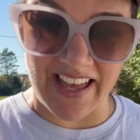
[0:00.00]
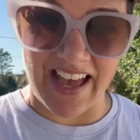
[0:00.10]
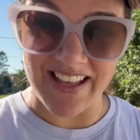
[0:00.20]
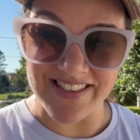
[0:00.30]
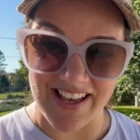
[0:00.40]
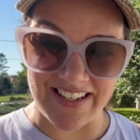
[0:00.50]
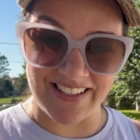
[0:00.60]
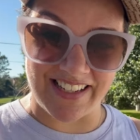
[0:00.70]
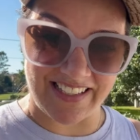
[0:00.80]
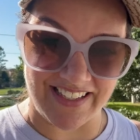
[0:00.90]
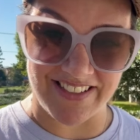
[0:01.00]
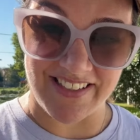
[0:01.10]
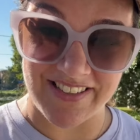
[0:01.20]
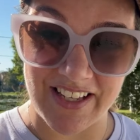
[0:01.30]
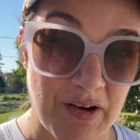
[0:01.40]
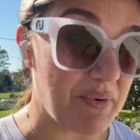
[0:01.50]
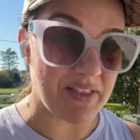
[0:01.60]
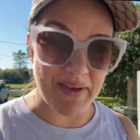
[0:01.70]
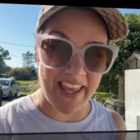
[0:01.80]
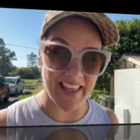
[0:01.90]
hard-sided collection, so come
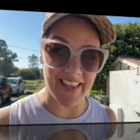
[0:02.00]
with me.